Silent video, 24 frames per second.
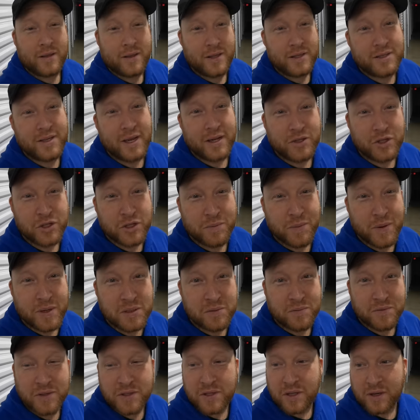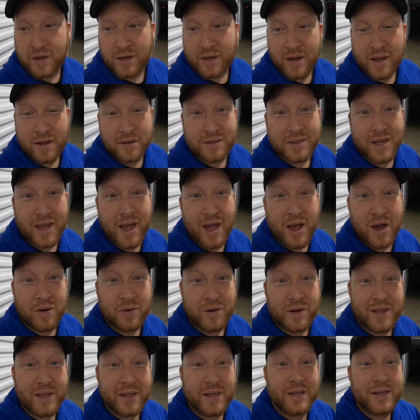This extra space facility
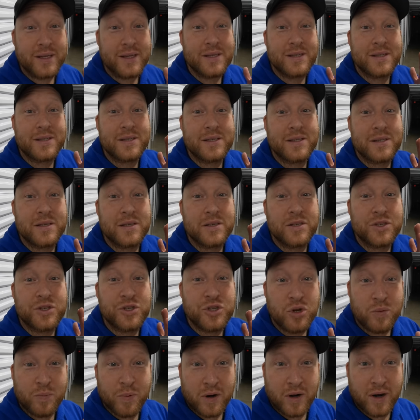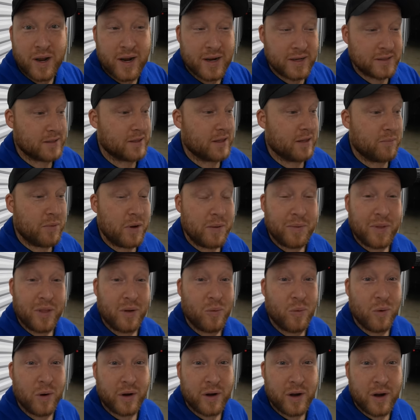downtown is super nice, and the people
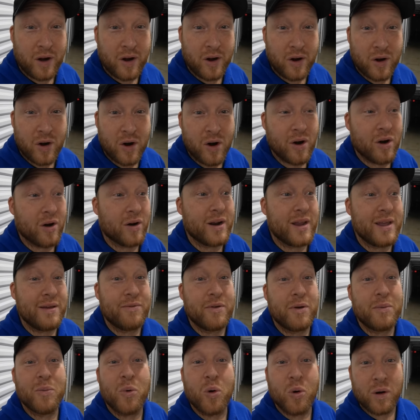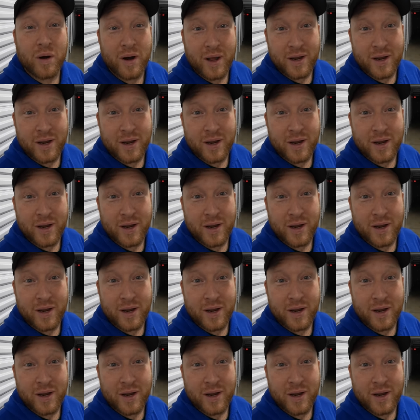that work here are even more